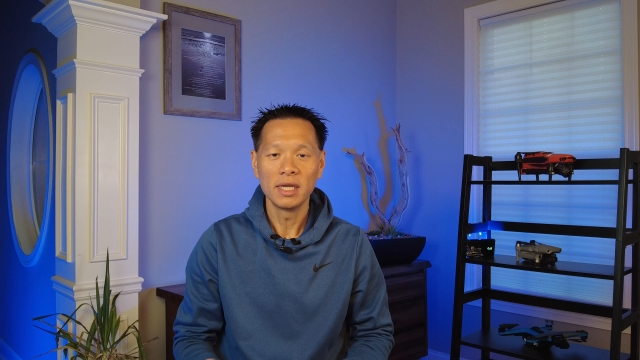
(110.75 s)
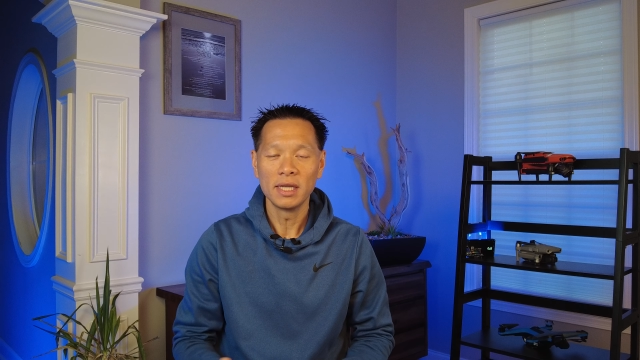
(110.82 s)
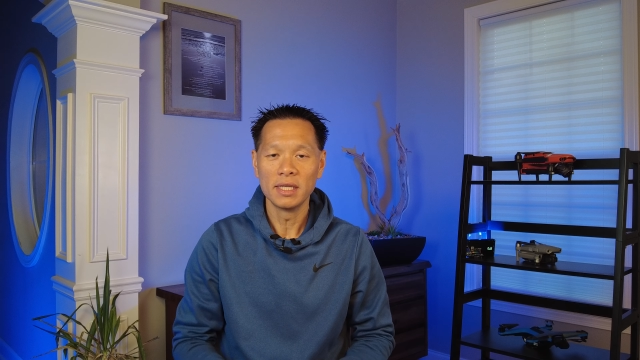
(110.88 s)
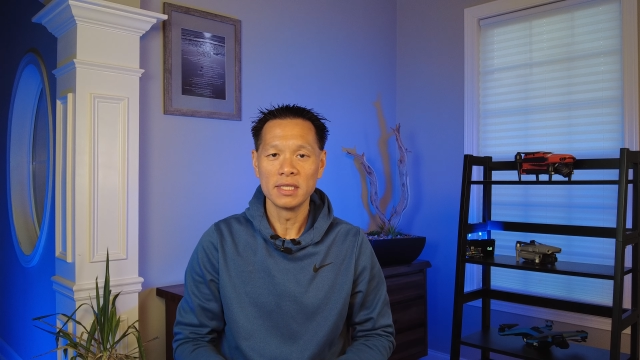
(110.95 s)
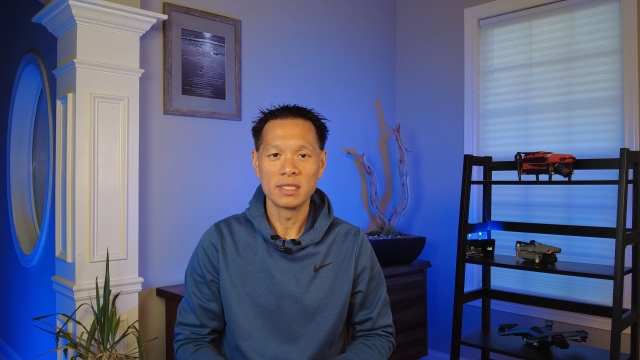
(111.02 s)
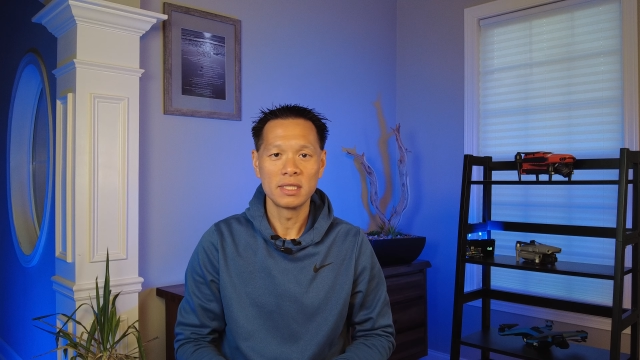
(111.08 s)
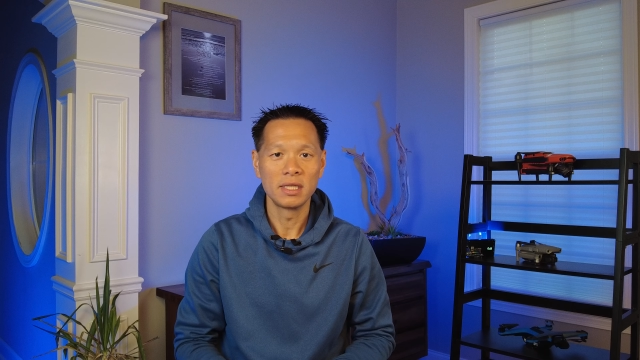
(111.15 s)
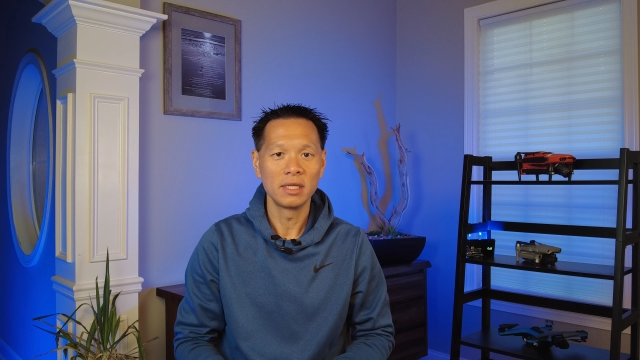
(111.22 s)

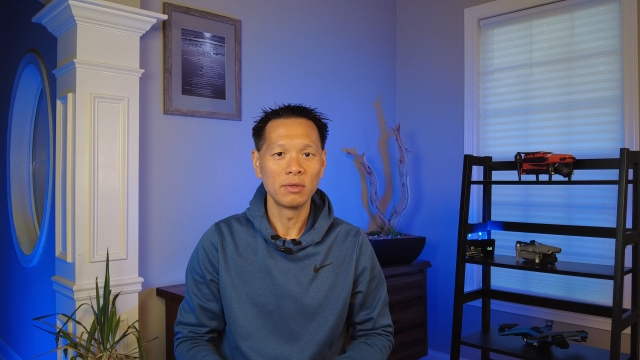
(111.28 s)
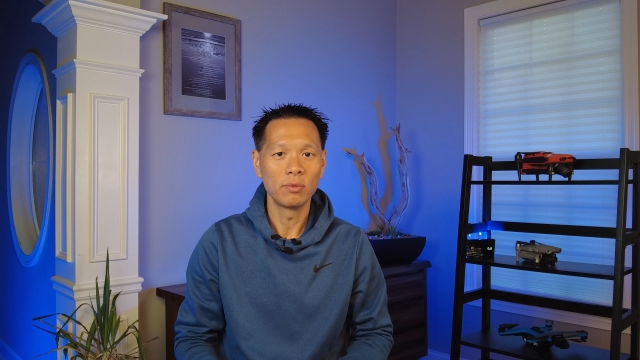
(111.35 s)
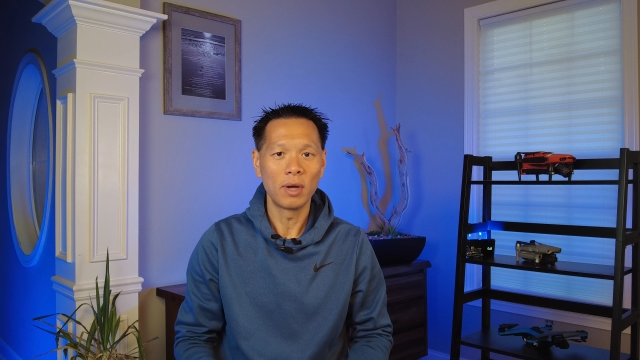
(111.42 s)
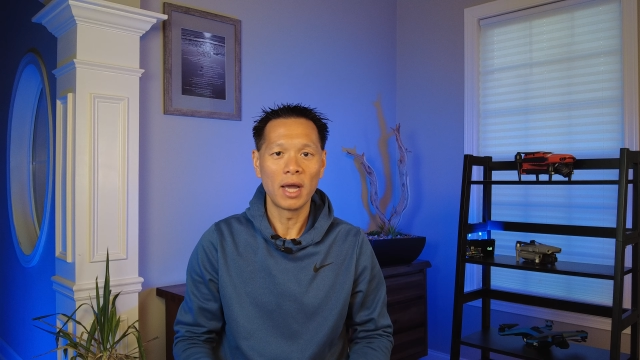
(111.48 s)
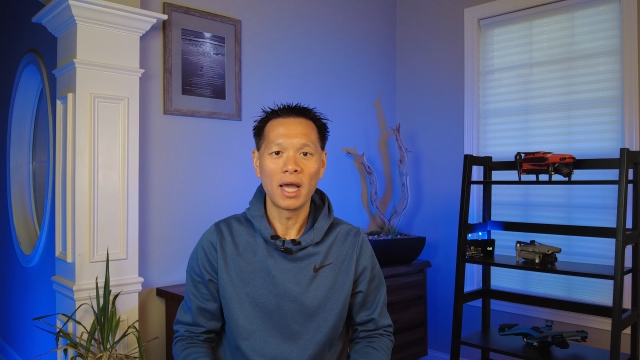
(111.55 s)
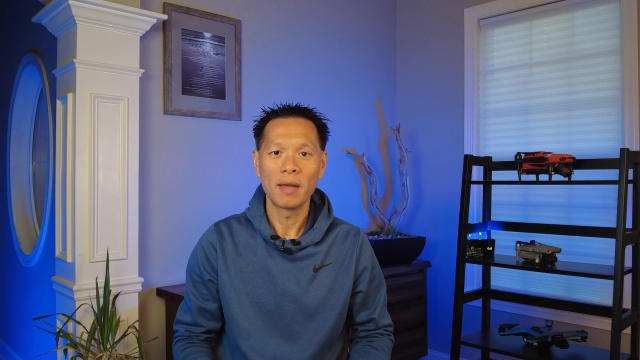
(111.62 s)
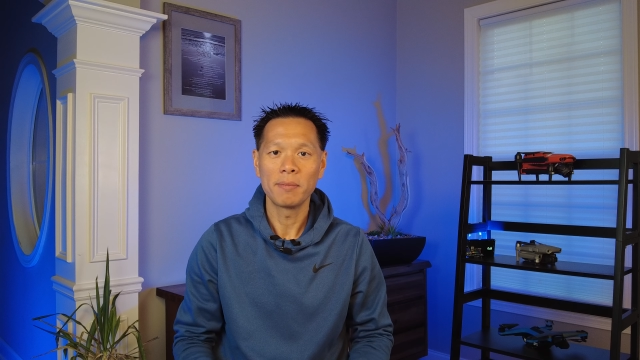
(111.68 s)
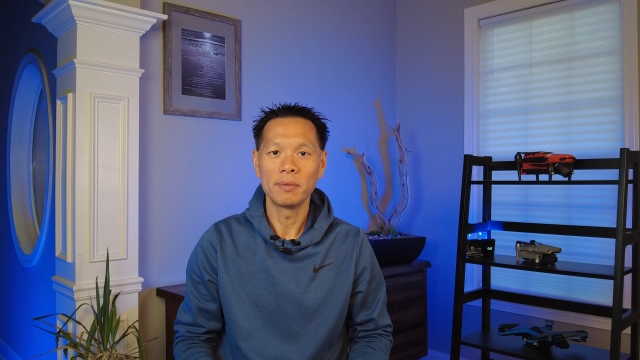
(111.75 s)
and seeing
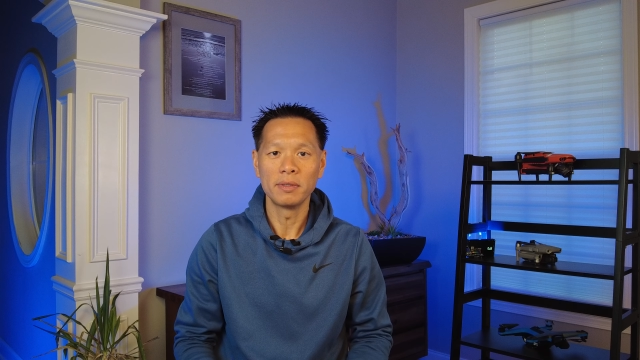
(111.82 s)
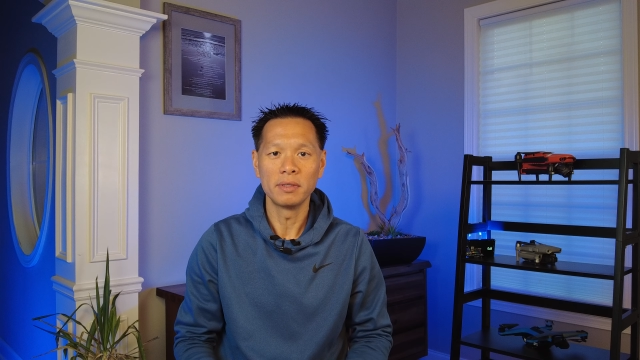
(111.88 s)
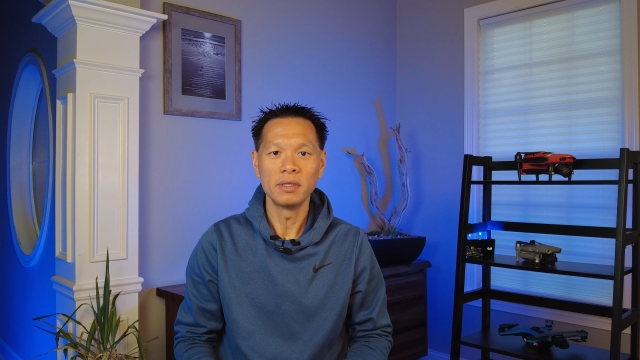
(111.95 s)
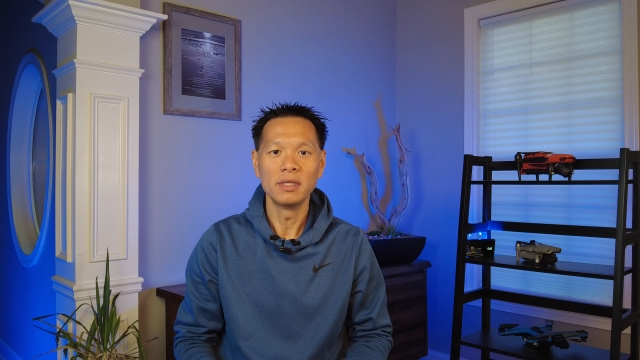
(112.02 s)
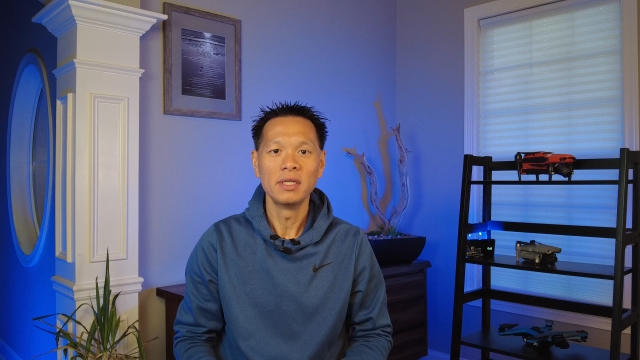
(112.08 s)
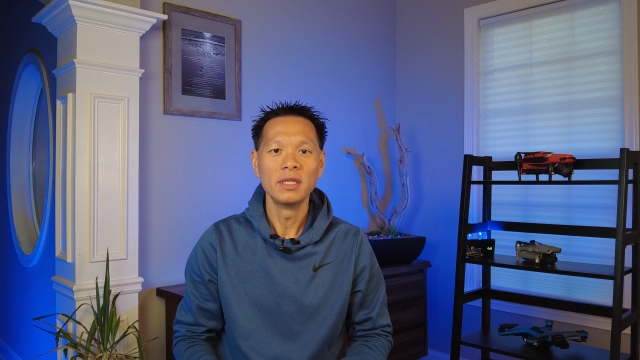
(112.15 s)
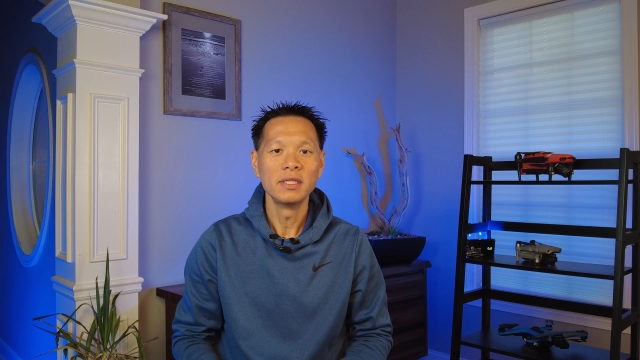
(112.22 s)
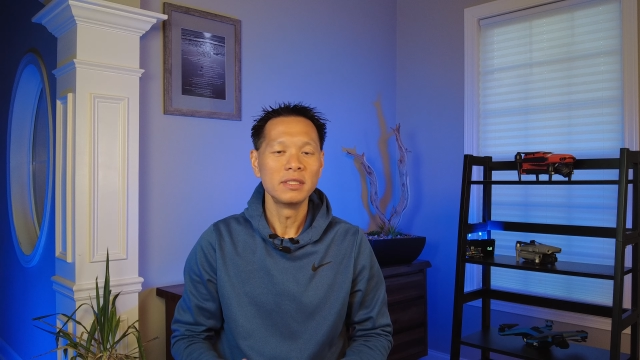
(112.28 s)
what happened.